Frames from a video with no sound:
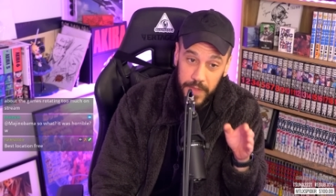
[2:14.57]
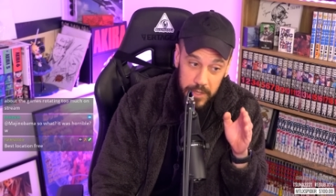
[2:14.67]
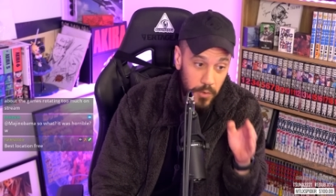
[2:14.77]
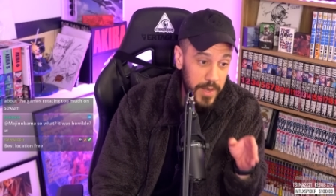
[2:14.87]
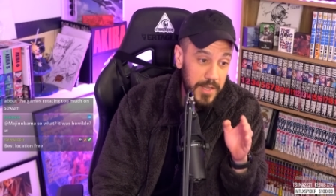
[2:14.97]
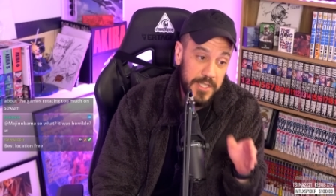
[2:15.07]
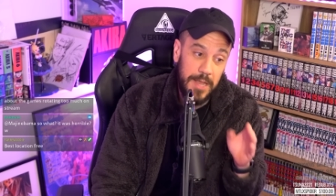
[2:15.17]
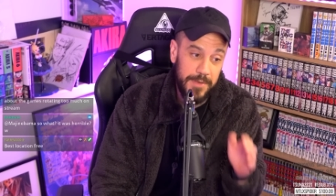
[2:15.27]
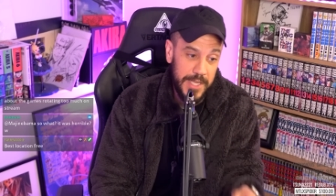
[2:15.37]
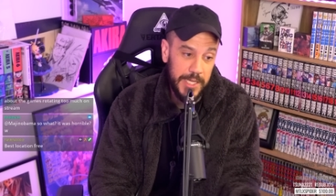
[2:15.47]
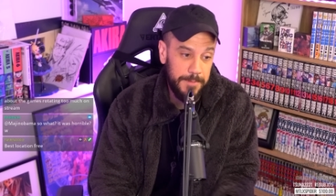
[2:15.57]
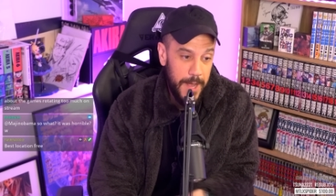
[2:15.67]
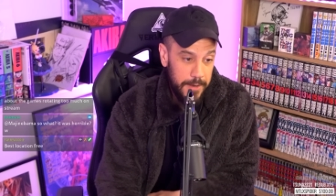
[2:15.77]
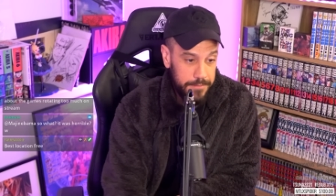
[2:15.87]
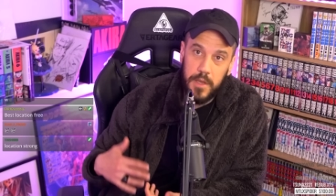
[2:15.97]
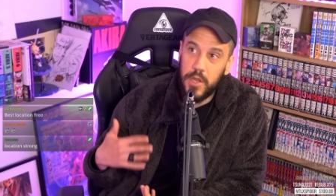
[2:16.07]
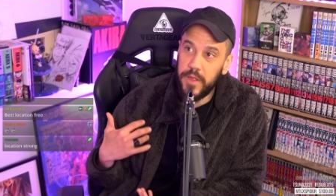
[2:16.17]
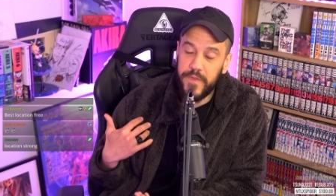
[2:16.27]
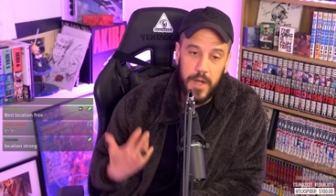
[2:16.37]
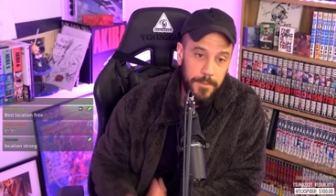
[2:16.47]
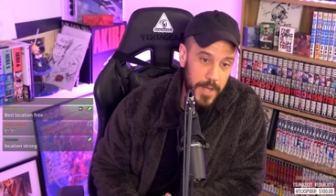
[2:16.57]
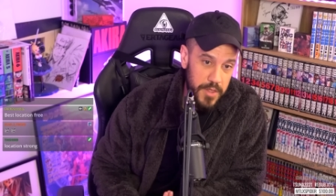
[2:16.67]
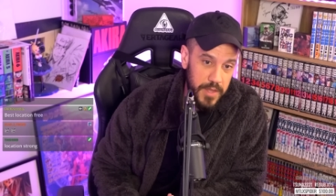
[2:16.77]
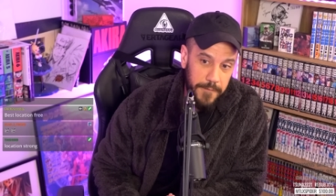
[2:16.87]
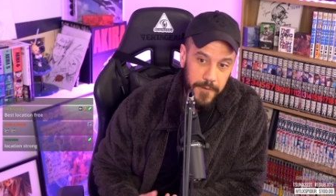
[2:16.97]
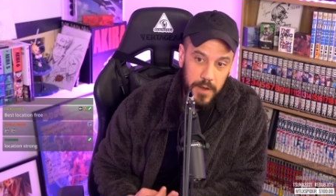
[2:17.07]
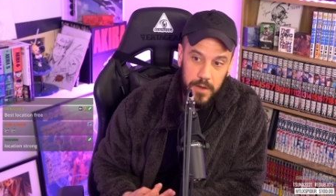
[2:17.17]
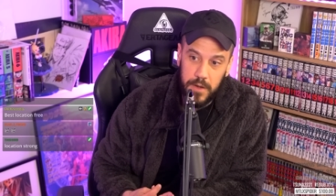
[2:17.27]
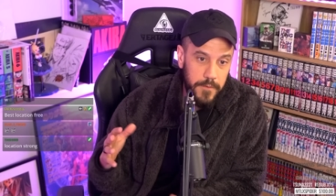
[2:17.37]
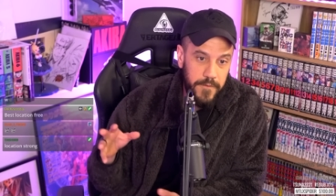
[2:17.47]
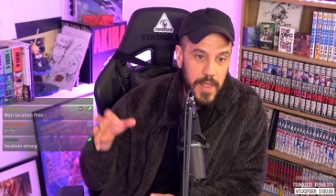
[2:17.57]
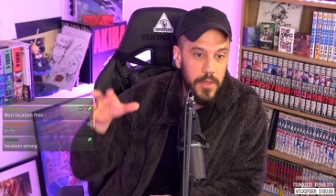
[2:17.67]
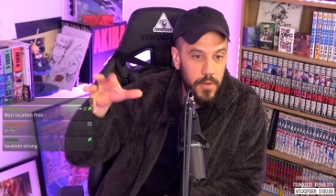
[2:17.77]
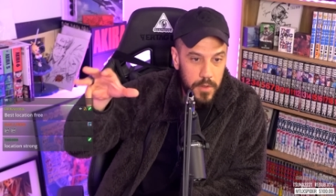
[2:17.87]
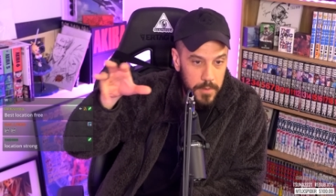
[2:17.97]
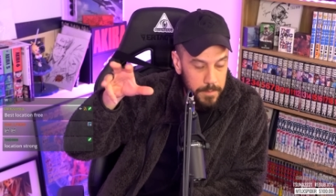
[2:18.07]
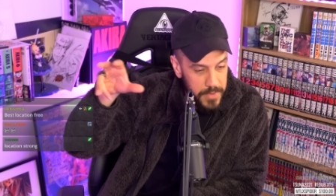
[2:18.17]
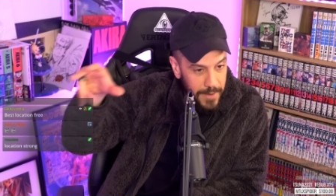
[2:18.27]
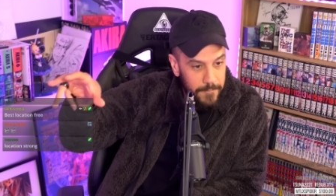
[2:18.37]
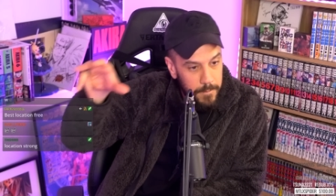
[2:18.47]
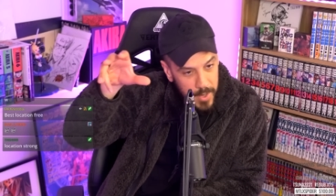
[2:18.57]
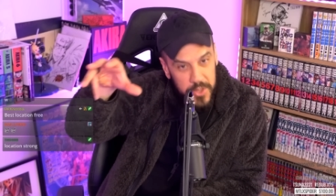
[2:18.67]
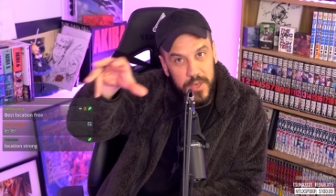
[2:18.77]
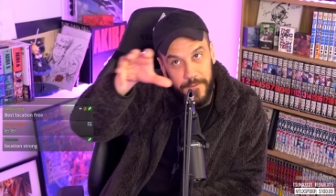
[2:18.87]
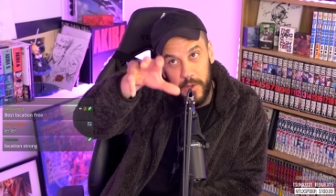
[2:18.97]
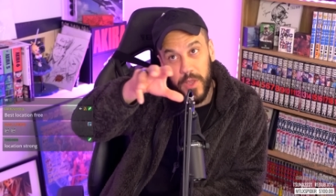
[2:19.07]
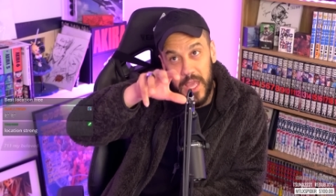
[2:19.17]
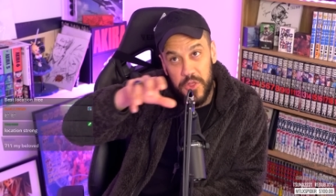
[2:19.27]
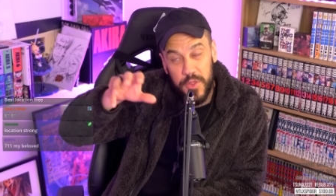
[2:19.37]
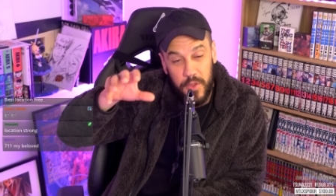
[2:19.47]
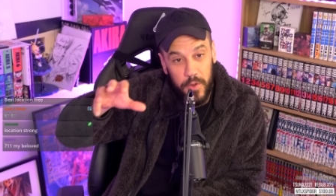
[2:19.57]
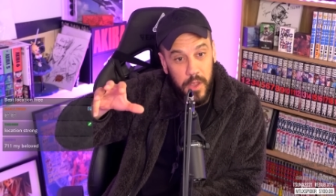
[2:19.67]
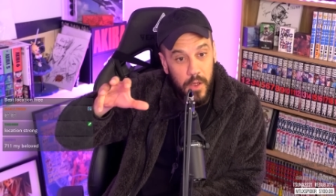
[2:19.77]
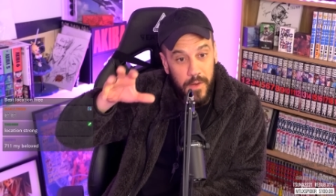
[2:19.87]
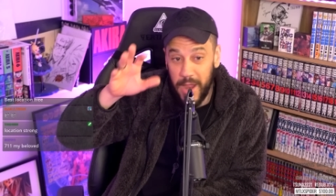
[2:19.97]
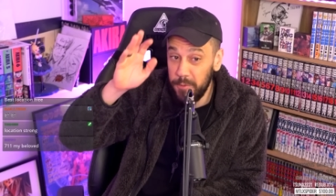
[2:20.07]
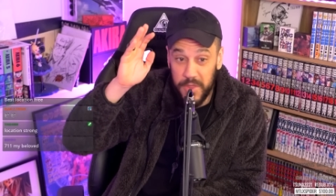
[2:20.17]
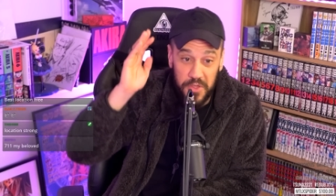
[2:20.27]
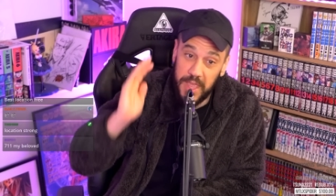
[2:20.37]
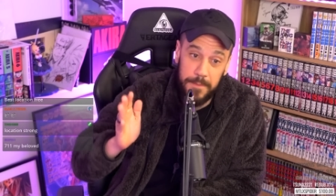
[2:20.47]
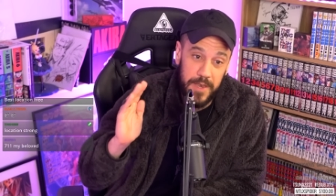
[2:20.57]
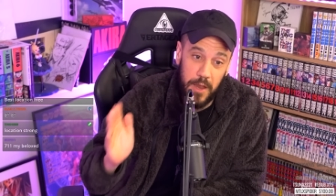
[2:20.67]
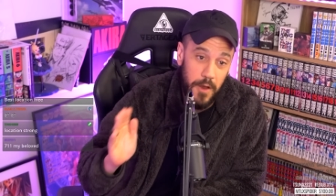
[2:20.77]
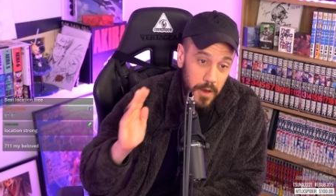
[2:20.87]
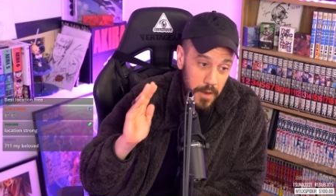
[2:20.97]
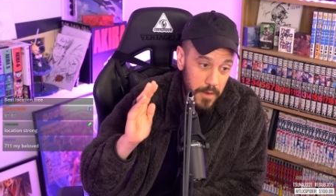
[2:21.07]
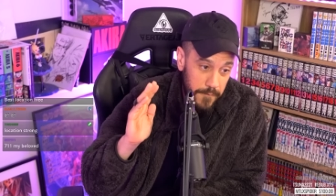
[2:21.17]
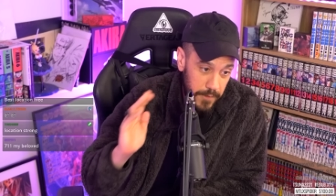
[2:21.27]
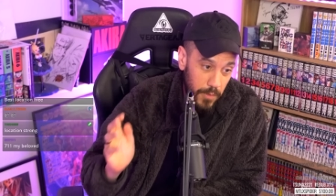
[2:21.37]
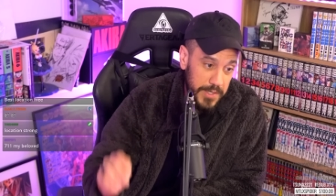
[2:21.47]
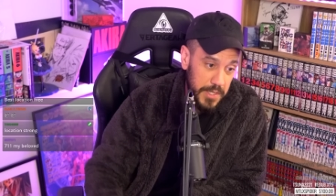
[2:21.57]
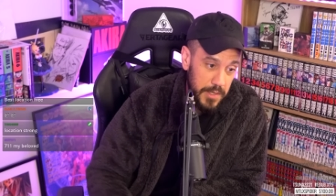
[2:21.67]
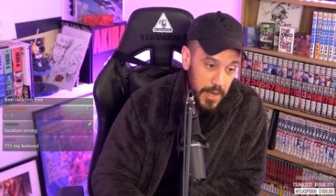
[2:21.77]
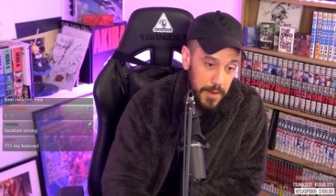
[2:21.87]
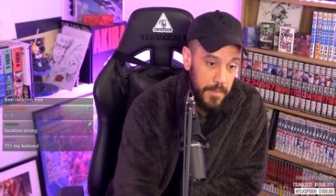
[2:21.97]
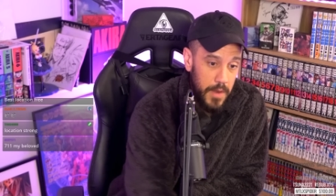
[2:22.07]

they do it in the same exact spot. You know, they've done a bunch of different venues, a uh, bunch of different locations in Tokyo. I hope they just keep it here for the rest of the time.